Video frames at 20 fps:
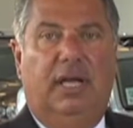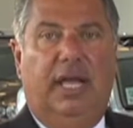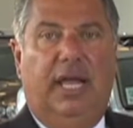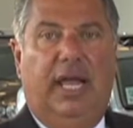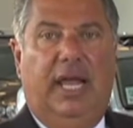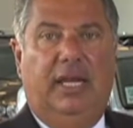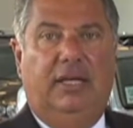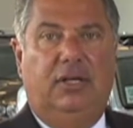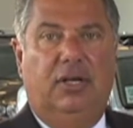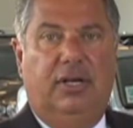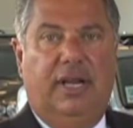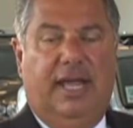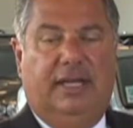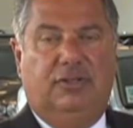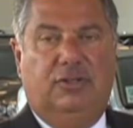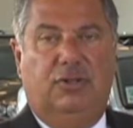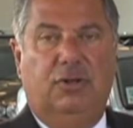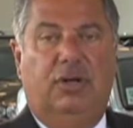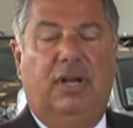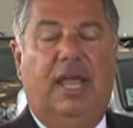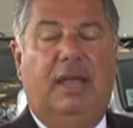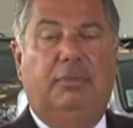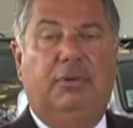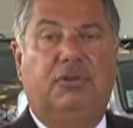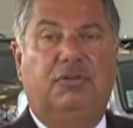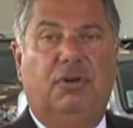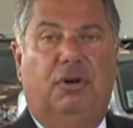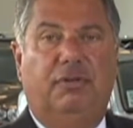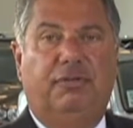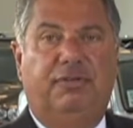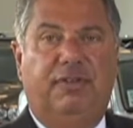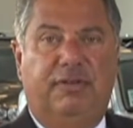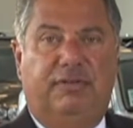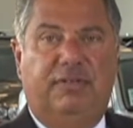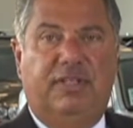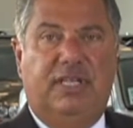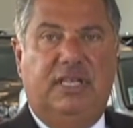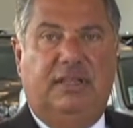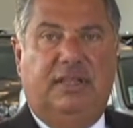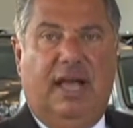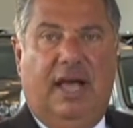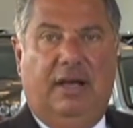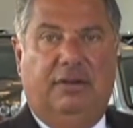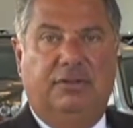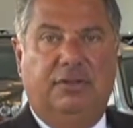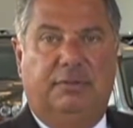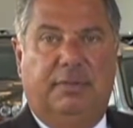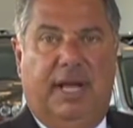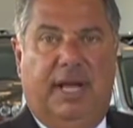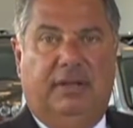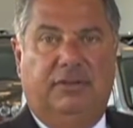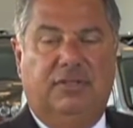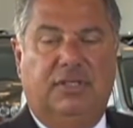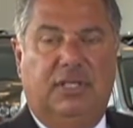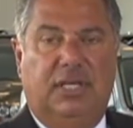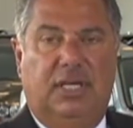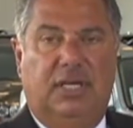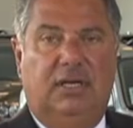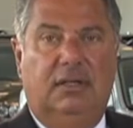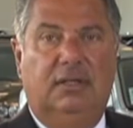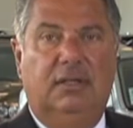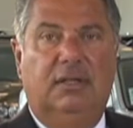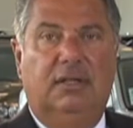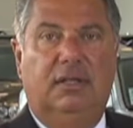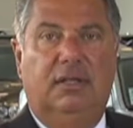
and your next door neighbor drove 15,000 miles a year,